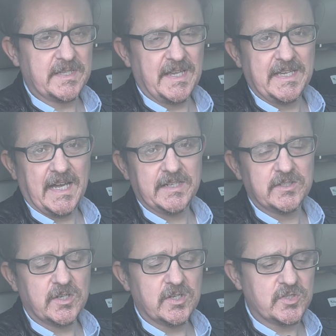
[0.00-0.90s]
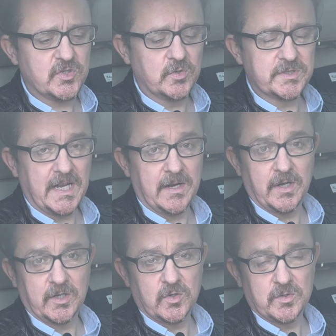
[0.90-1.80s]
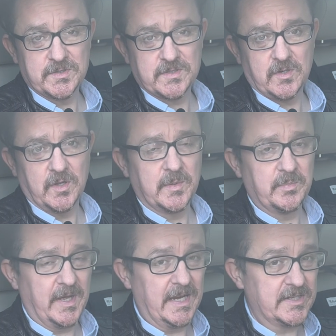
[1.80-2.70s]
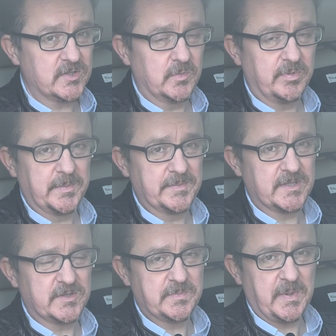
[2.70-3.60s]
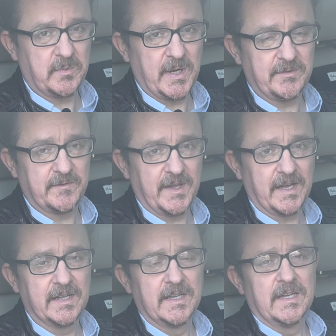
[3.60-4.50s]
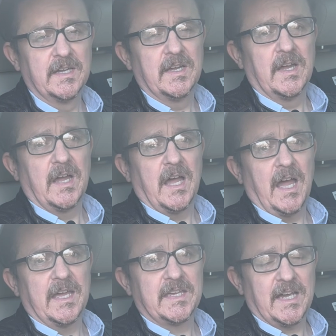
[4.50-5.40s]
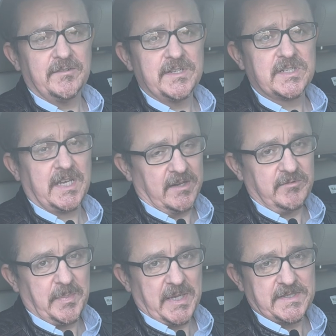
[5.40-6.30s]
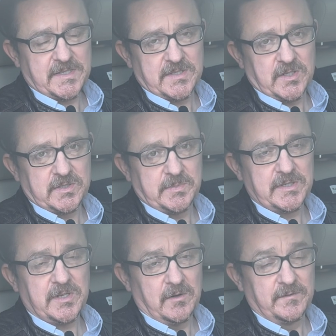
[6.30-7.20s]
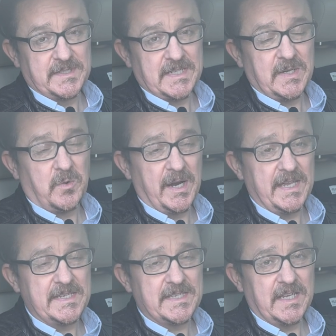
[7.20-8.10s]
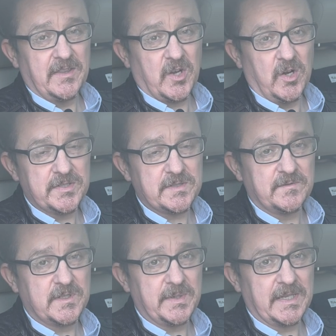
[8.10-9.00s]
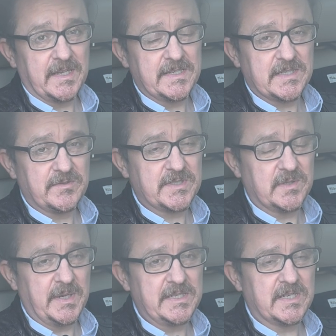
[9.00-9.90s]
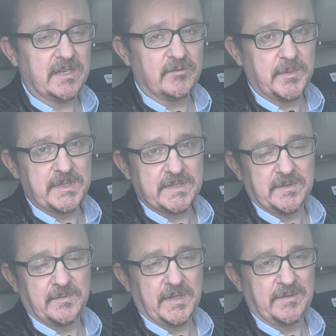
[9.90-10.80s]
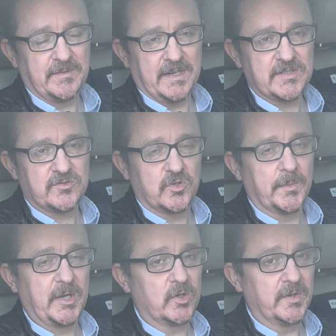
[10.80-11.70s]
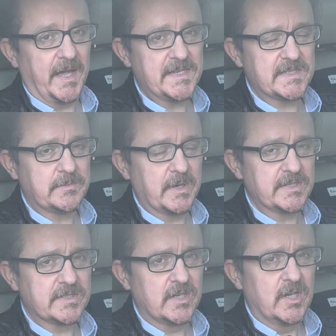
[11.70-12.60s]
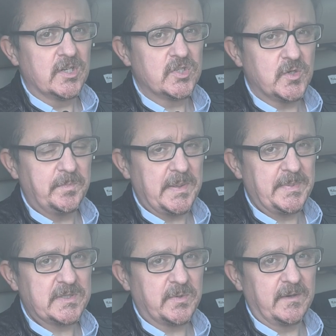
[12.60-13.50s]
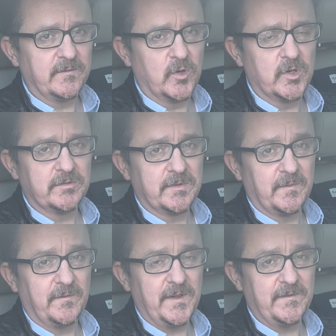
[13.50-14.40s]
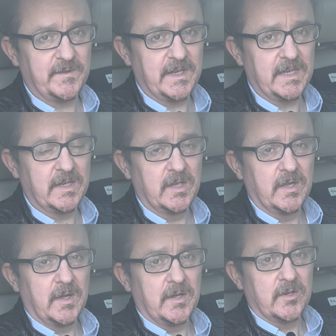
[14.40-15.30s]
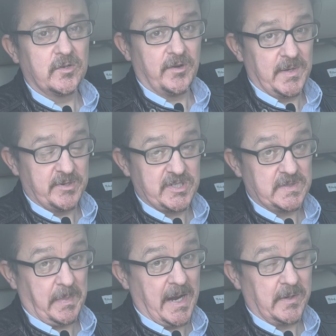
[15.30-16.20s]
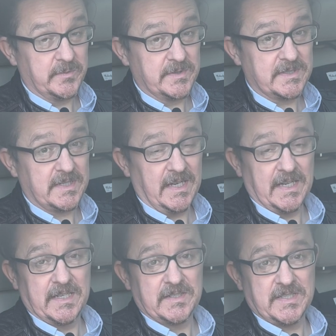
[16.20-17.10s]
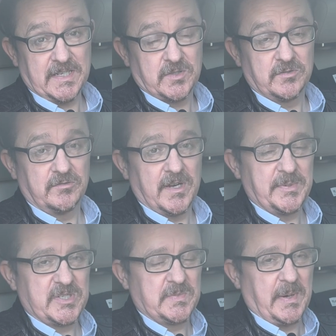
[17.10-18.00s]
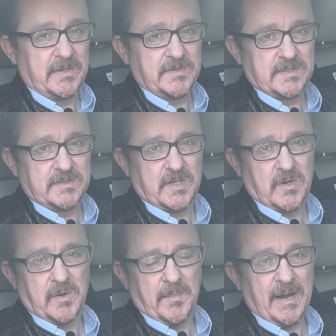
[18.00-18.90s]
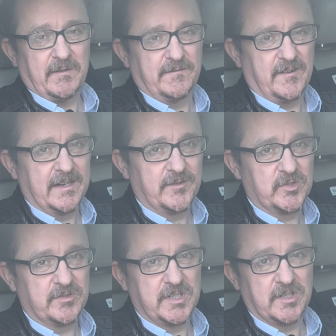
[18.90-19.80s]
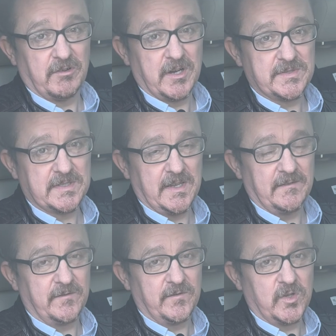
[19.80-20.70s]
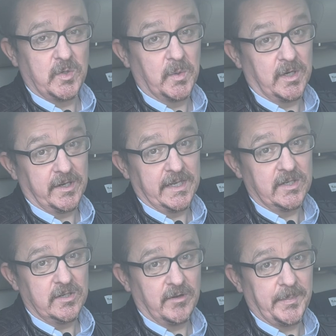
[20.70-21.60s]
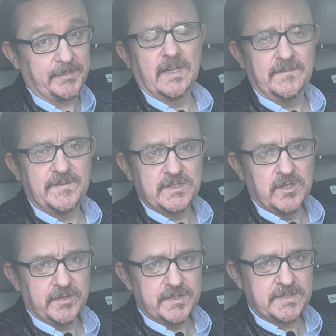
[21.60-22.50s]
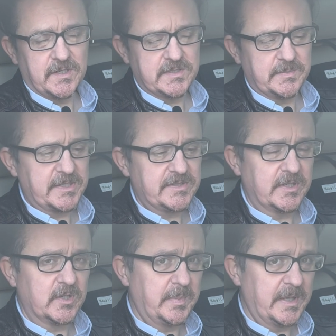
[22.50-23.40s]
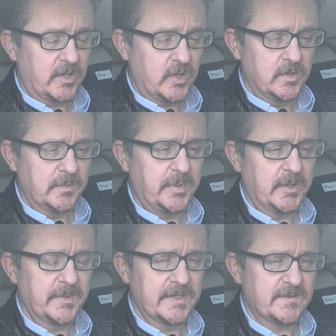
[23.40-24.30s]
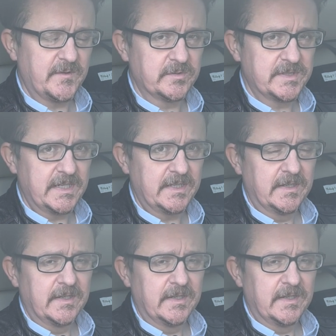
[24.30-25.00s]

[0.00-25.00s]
They can short out and cause other electrical problems, so just be aware of that. A garage can replace the starter motor, obviously, quite easily. The cost of doing this, there are some internet rumours with astronomical estimates, should be between 450 Great British pounds and 600 Great British pounds, so about 500 euros if you are in Europe. If it's not the starter motor, it could be the coolant pump that's faulty.